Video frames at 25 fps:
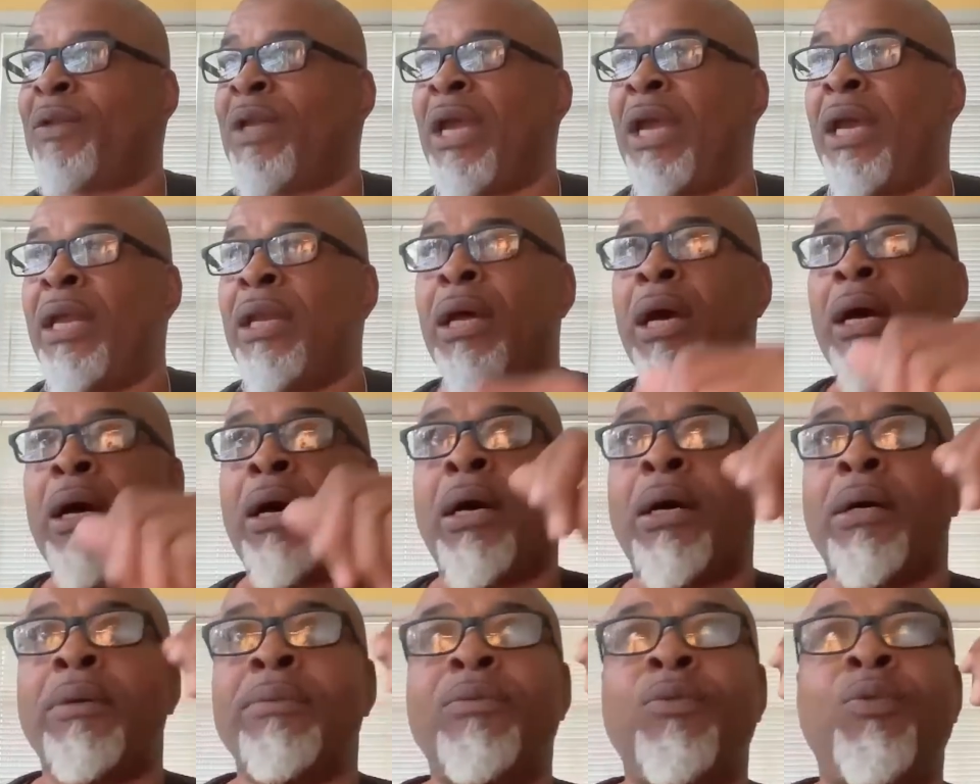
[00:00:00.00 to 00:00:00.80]
And
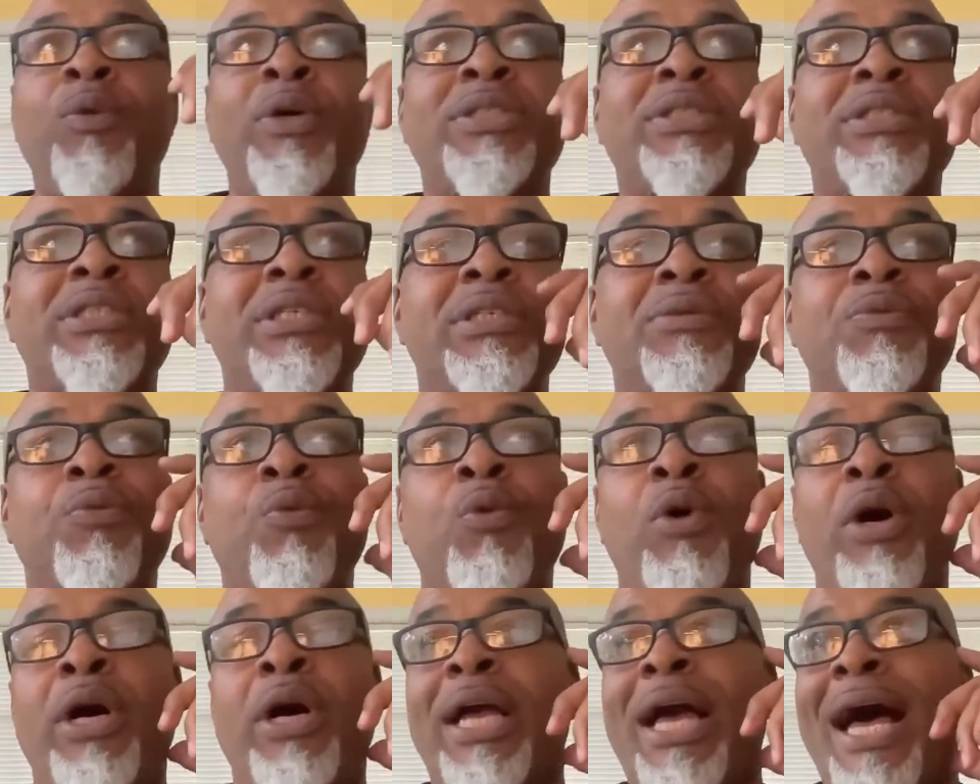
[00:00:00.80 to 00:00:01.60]
uh, what's this
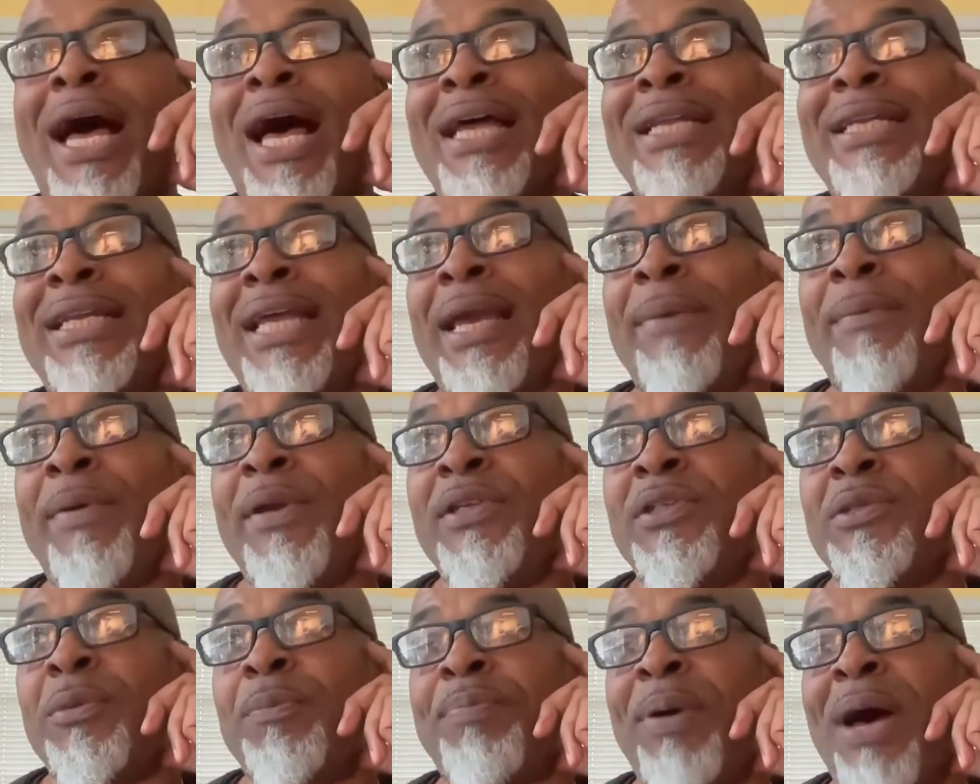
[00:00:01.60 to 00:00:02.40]
one guy name? He's
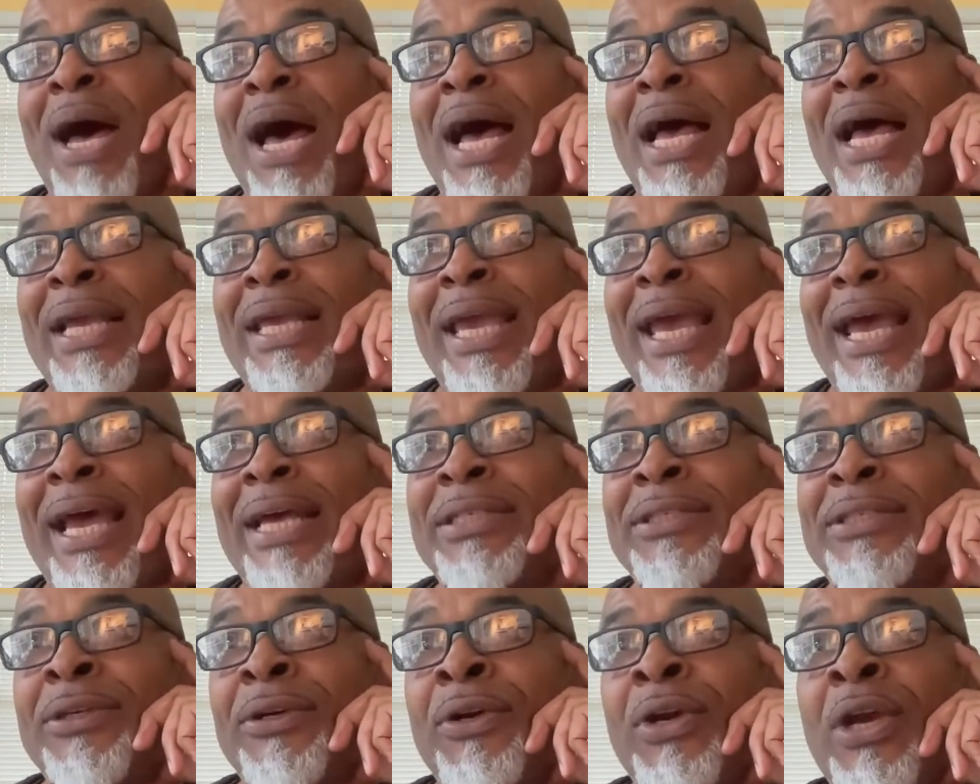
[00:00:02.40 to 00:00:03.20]
a
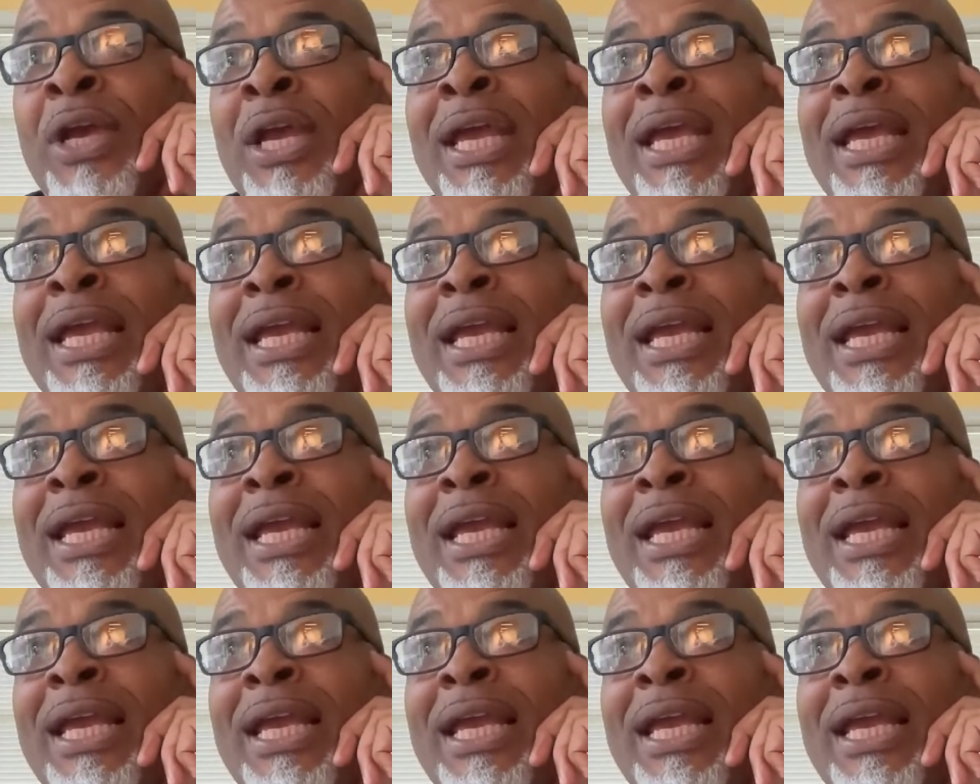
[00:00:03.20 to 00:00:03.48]
podcaster.